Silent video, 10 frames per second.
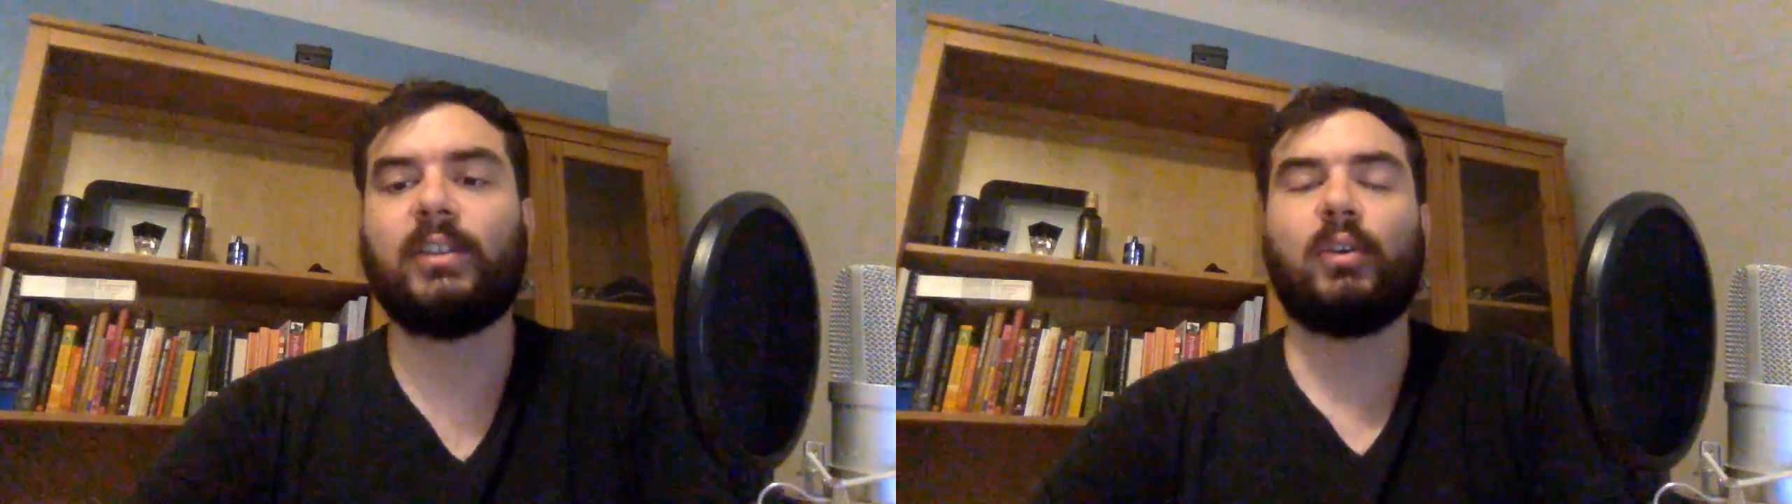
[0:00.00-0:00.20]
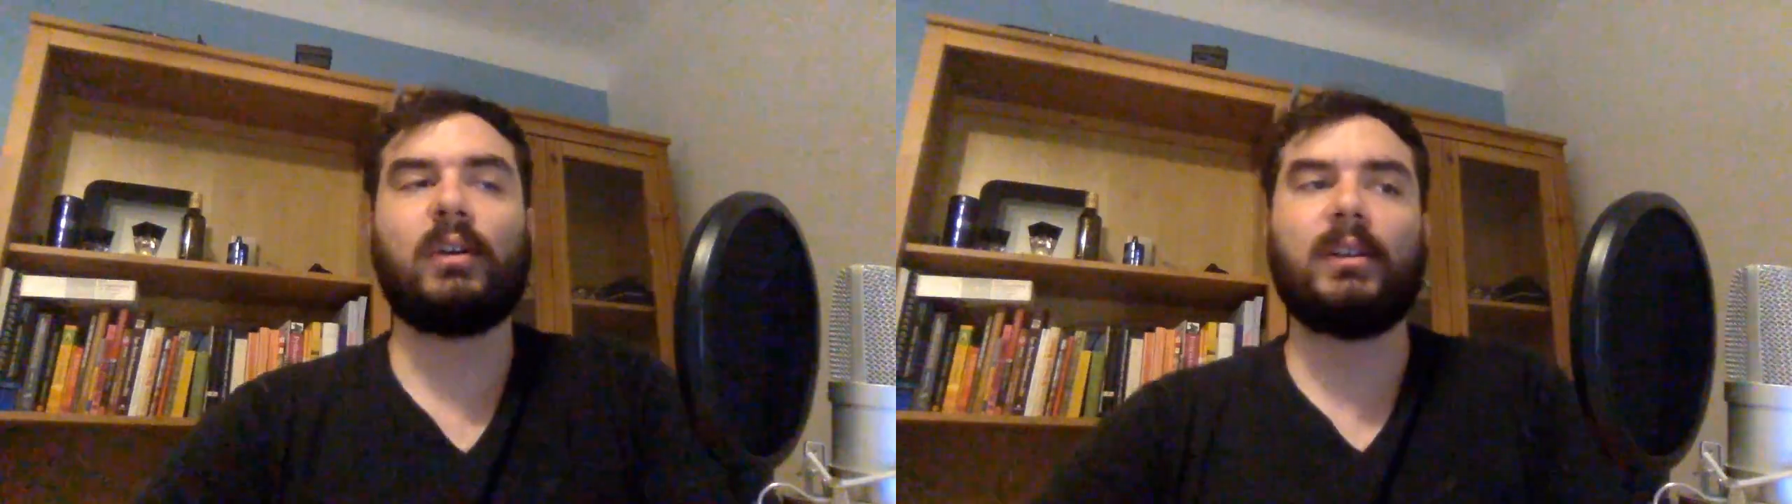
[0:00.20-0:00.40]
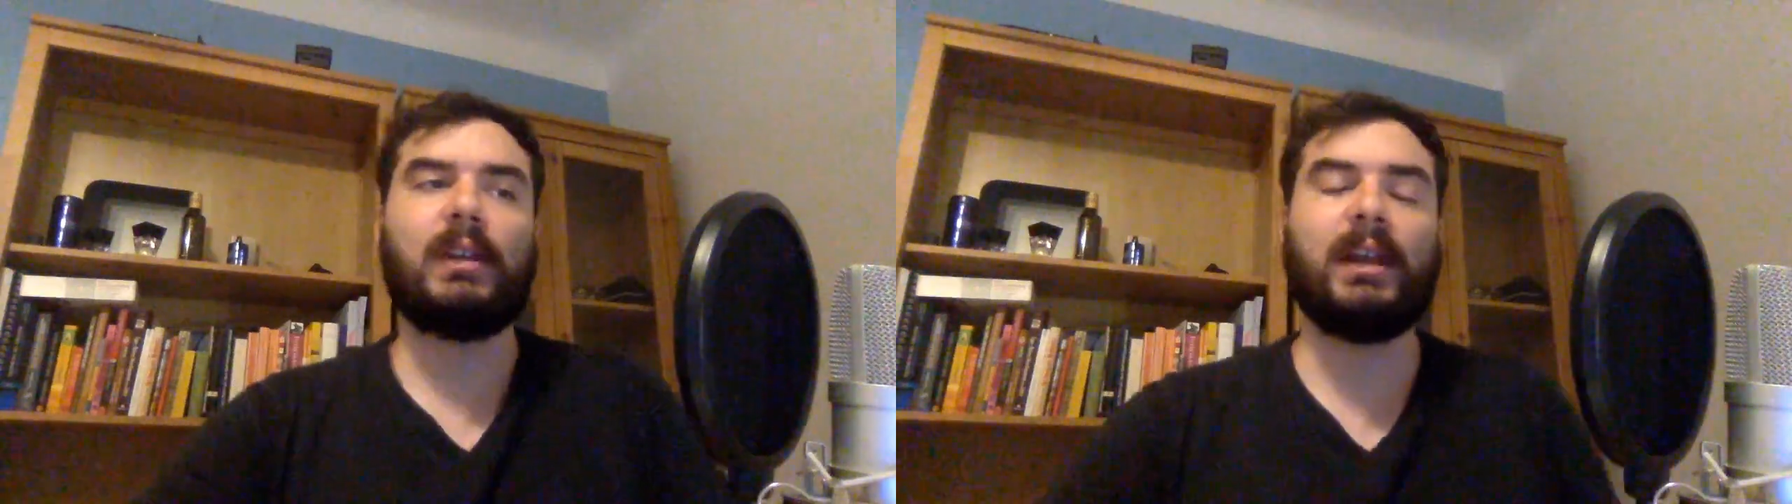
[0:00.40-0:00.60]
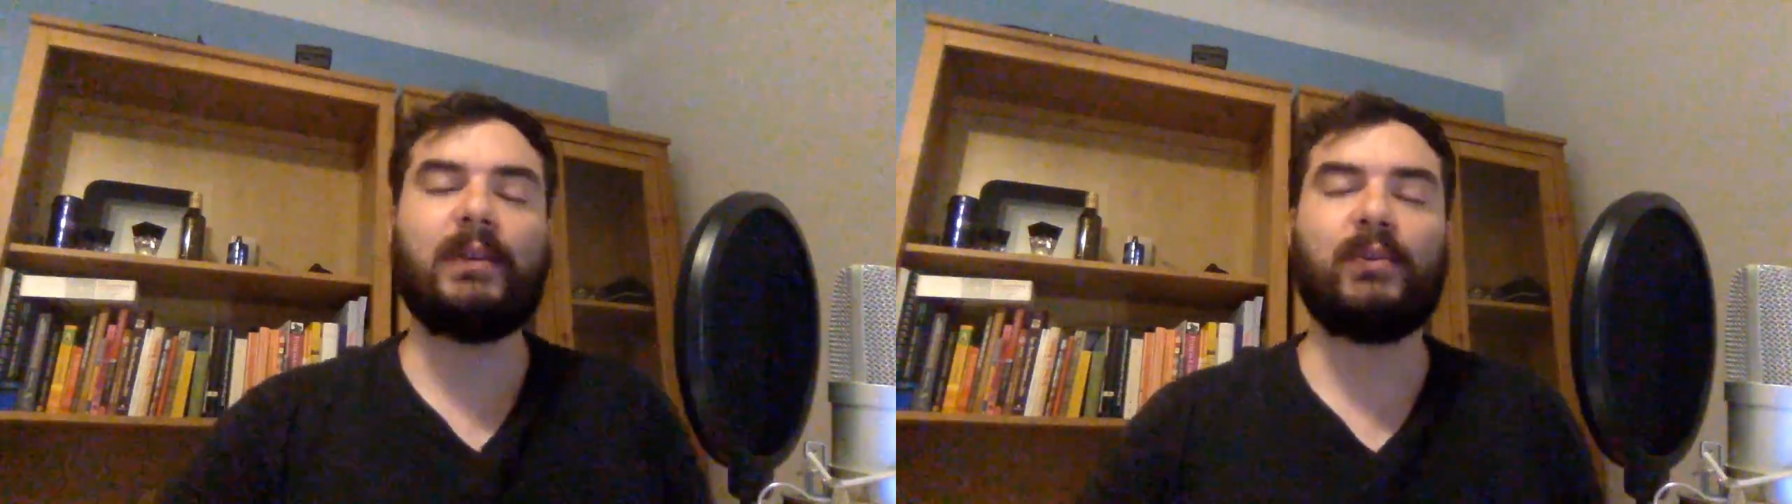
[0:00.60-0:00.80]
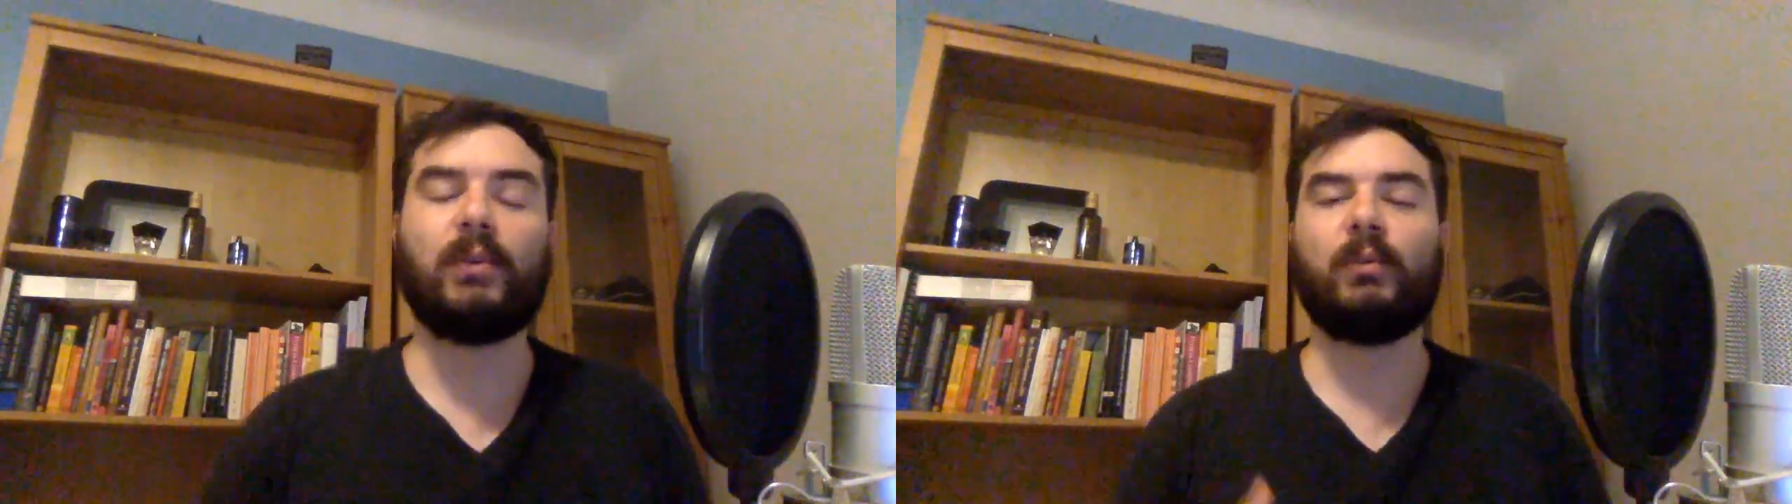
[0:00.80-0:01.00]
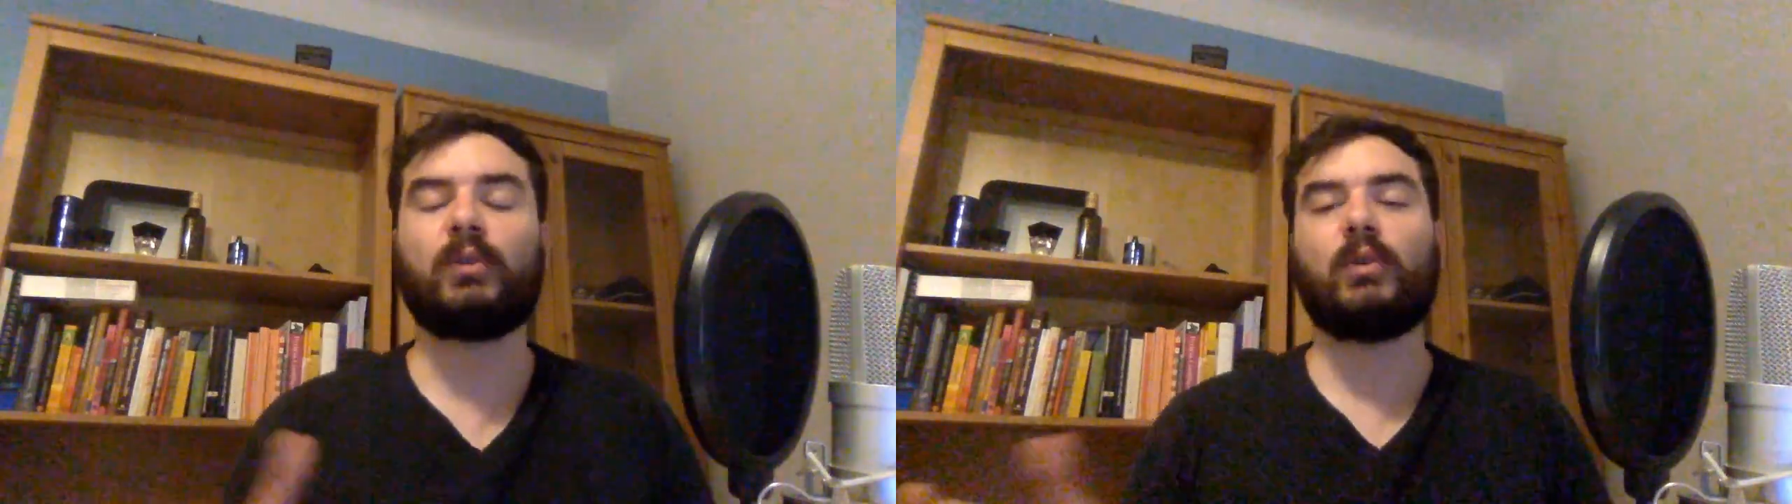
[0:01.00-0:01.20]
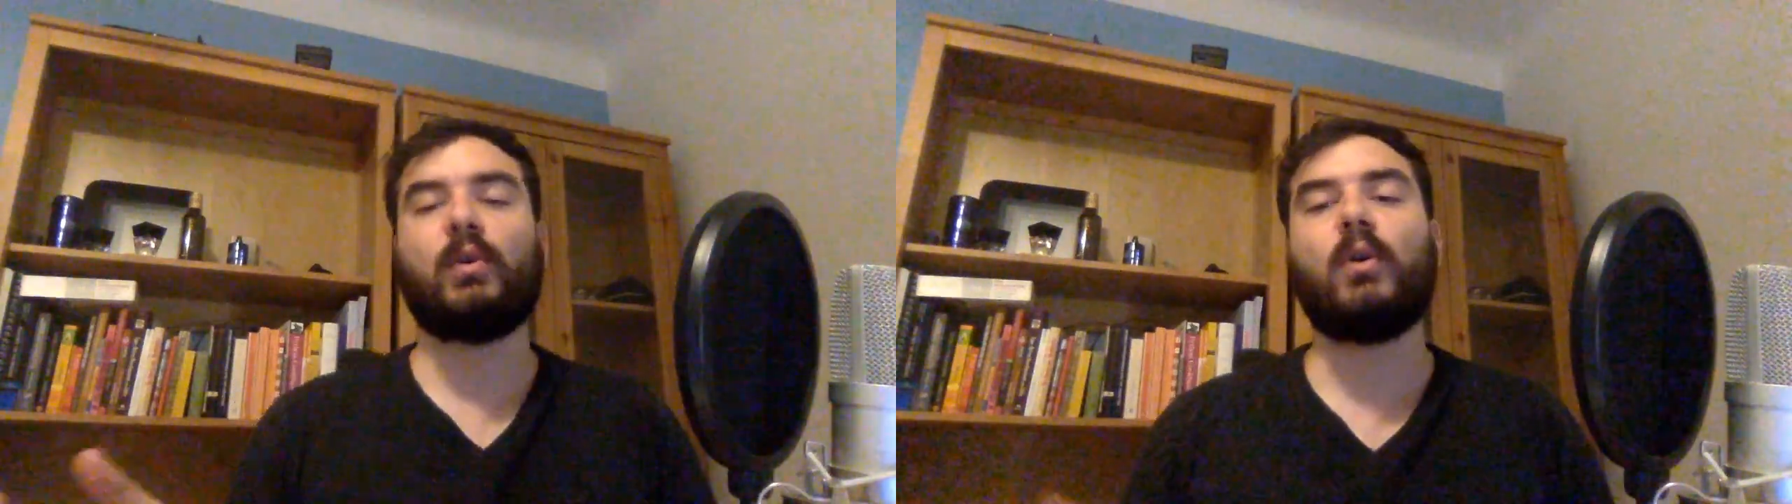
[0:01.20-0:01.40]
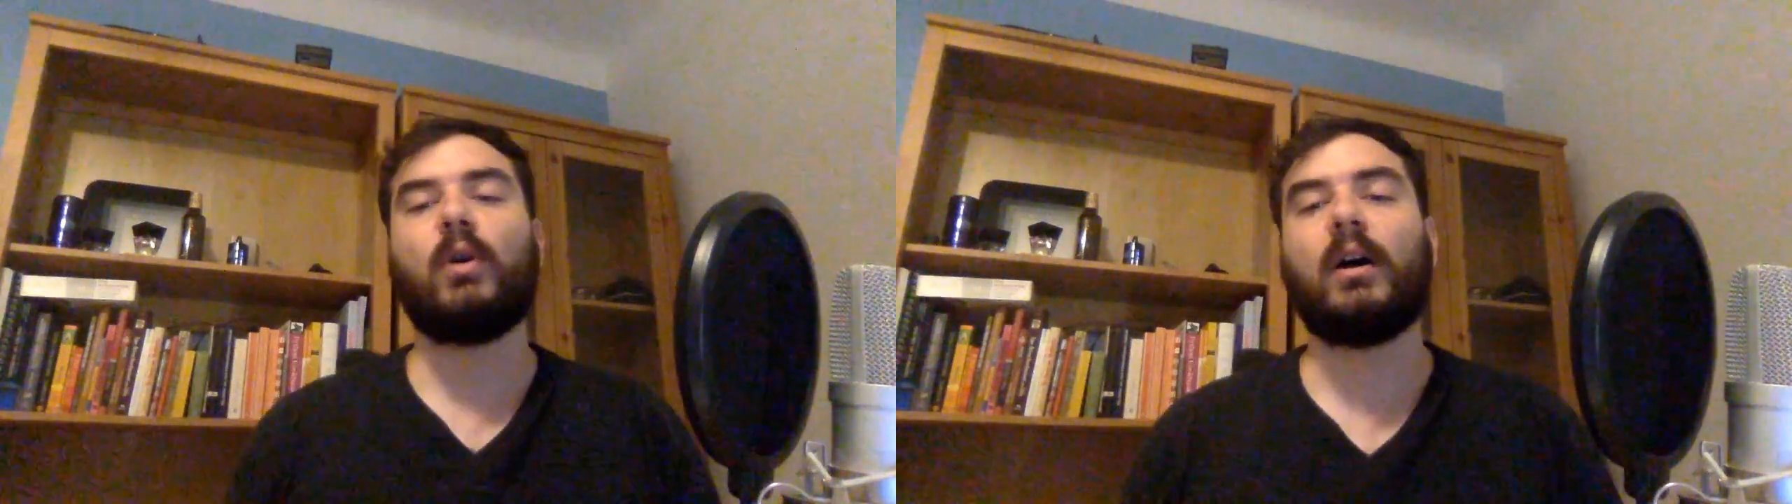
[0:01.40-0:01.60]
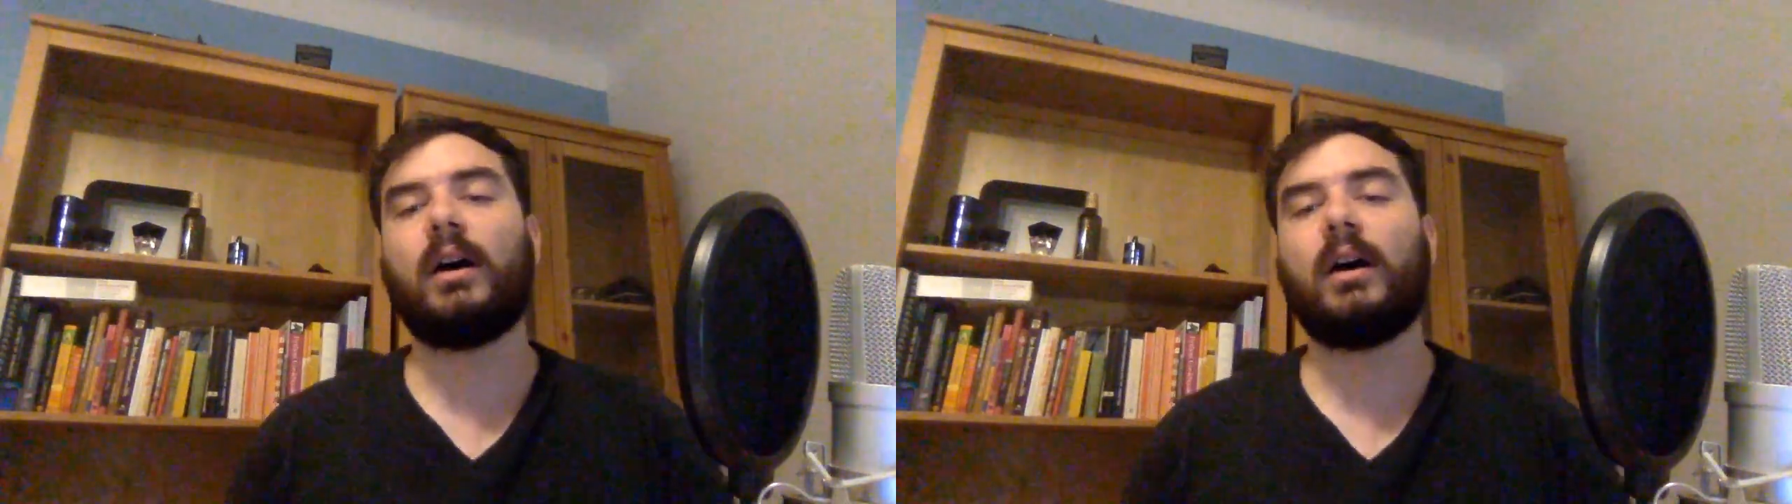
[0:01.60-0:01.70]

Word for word: you know, if you would go